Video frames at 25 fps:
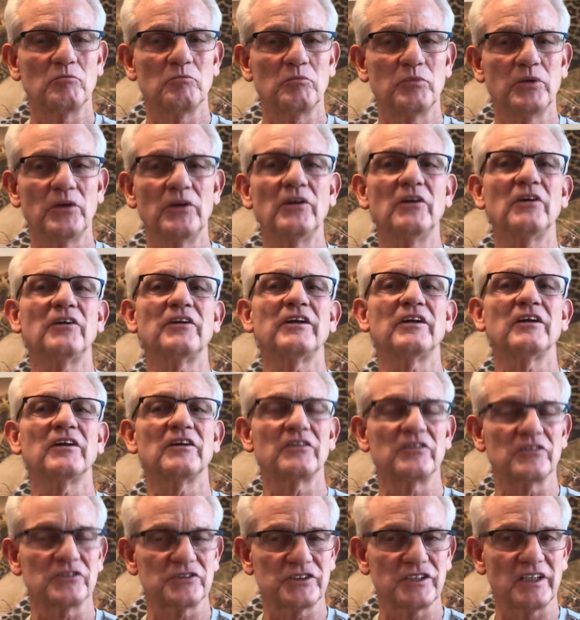Put it on the
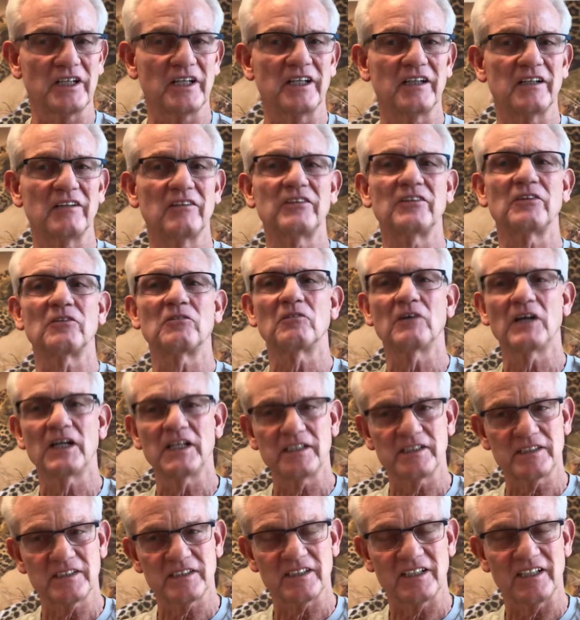other side, on the
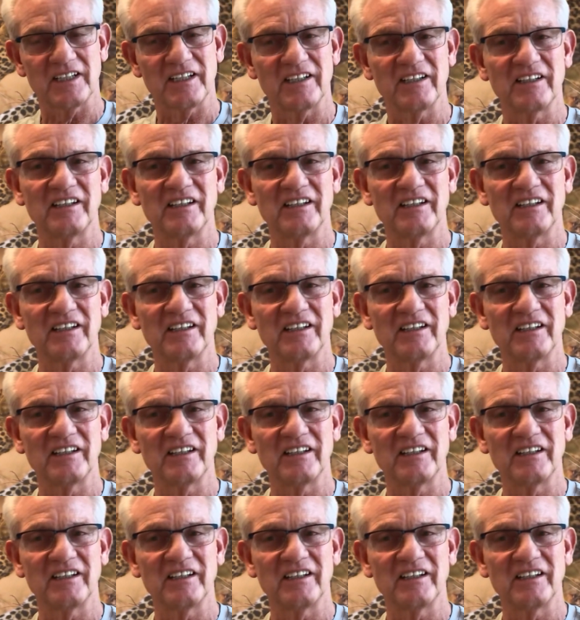right side.